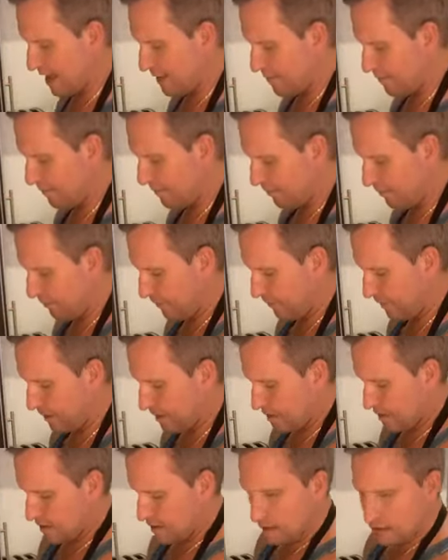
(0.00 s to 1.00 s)

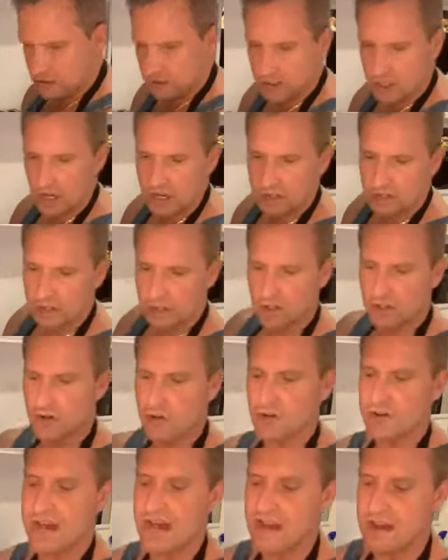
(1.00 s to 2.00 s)
Start to
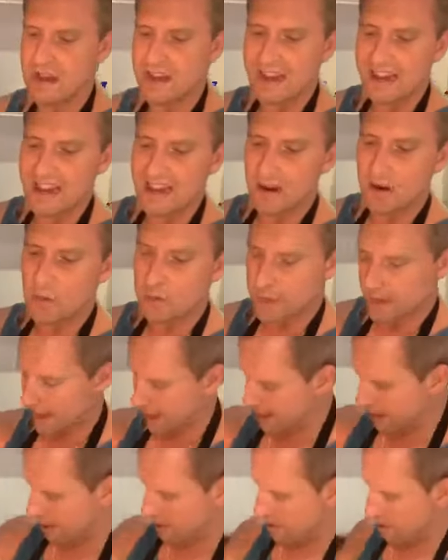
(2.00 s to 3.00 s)
cook out a little
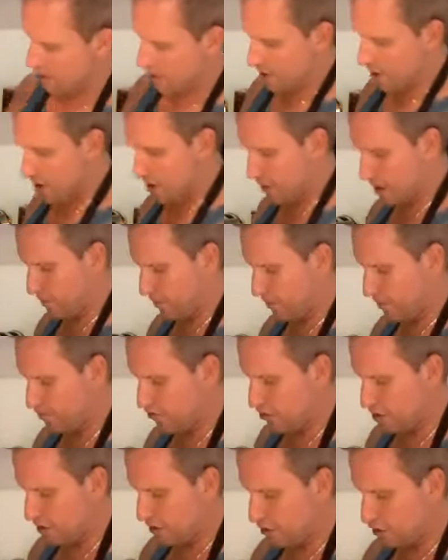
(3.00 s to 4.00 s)
bit of the
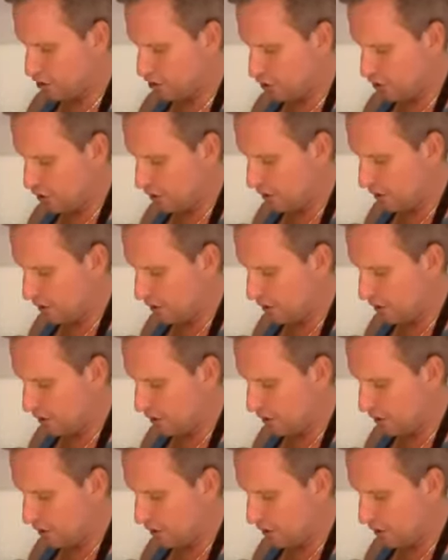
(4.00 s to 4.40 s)
crunch,